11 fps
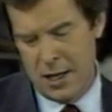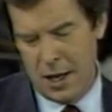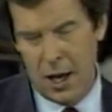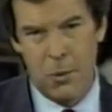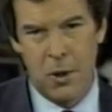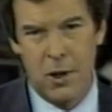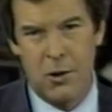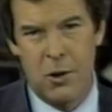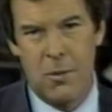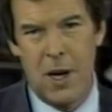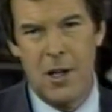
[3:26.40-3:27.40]
And we're going to
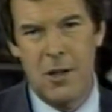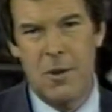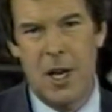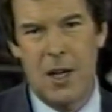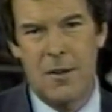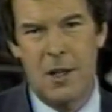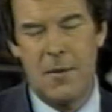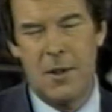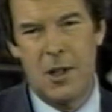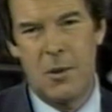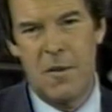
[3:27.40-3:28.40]
remind you again that
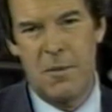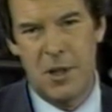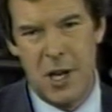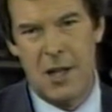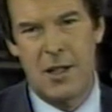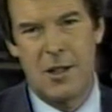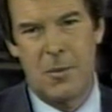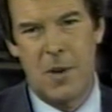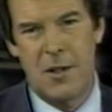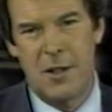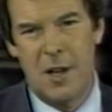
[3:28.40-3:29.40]
even though we projected the
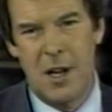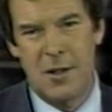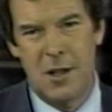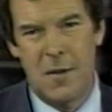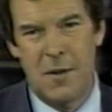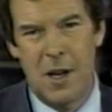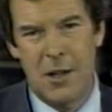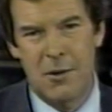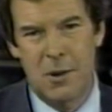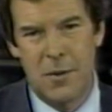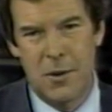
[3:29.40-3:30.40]
president has enough
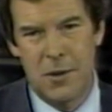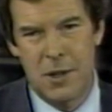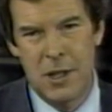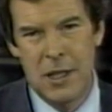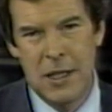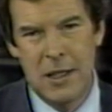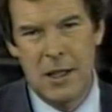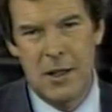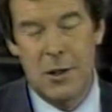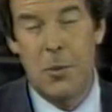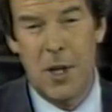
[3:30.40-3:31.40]
electoral votes
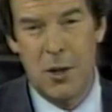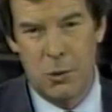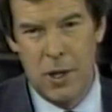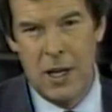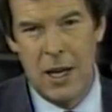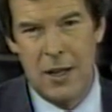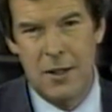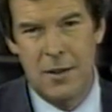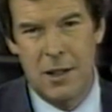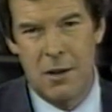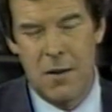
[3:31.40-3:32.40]
to be re-elected,
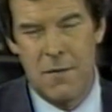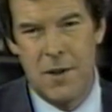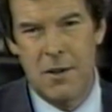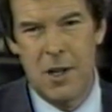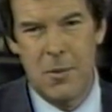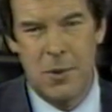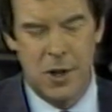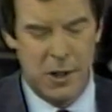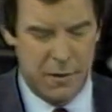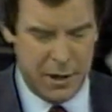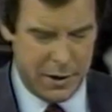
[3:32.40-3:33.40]
there are very
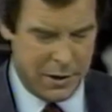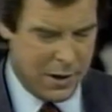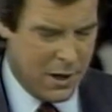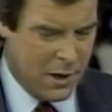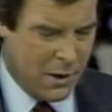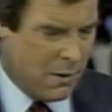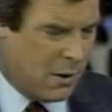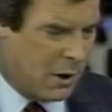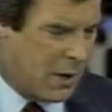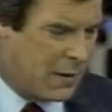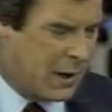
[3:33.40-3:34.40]
important races all
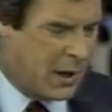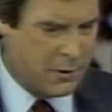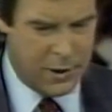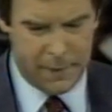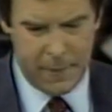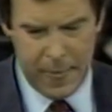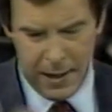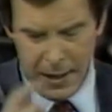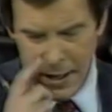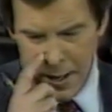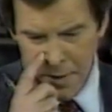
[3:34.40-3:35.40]
around the country.
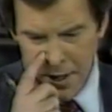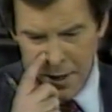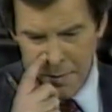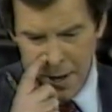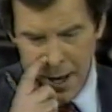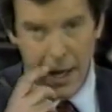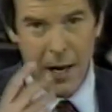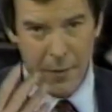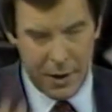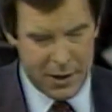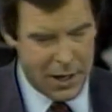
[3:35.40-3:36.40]
Let me come back,
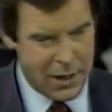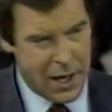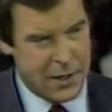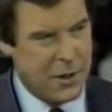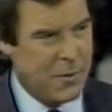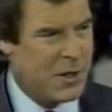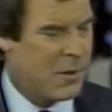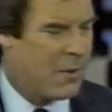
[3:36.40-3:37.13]
having said that, to you, Mr.